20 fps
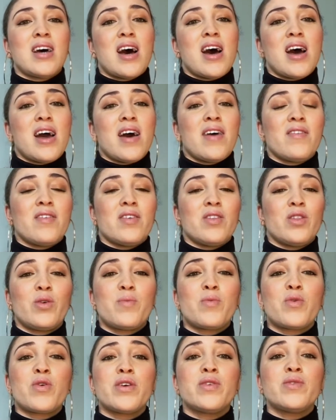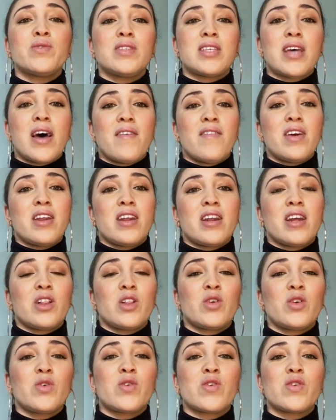I have a little boy who's 7 and a
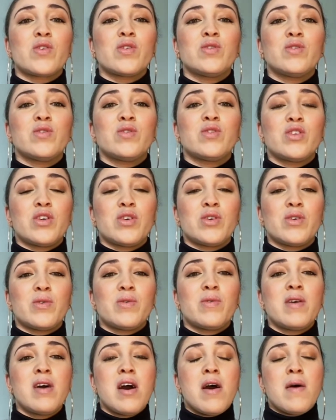little girl who's 2.